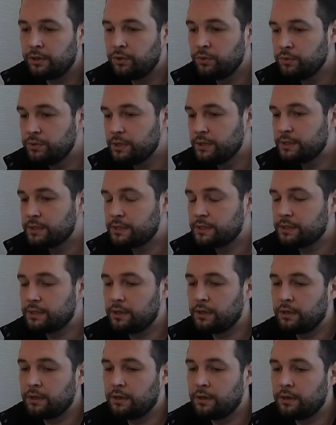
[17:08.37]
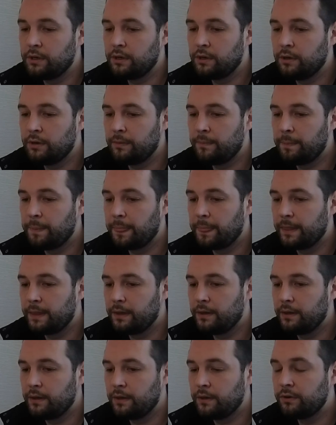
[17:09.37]
uses
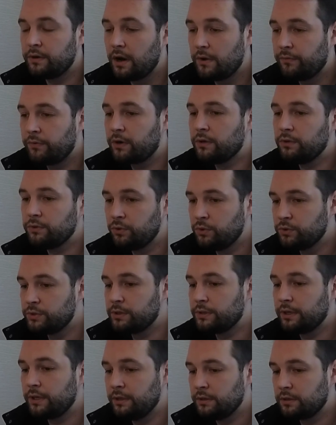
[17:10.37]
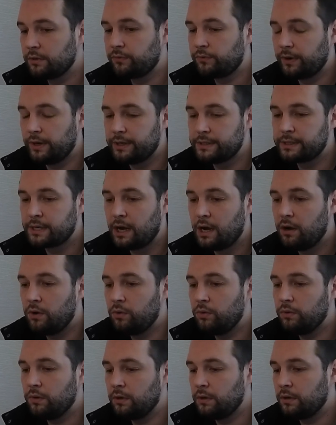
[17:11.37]
graphical user interface,
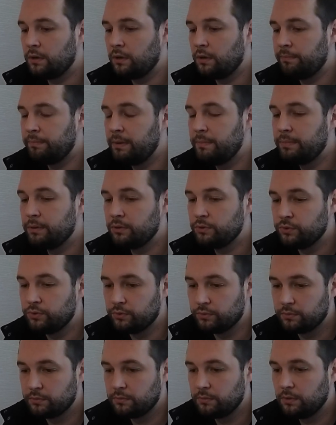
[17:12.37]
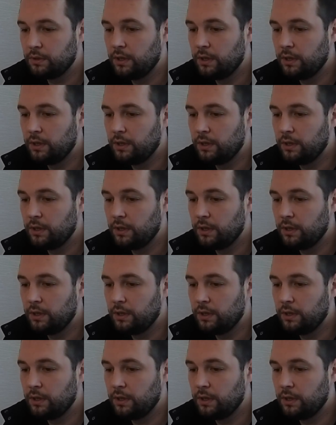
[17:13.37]
how people do.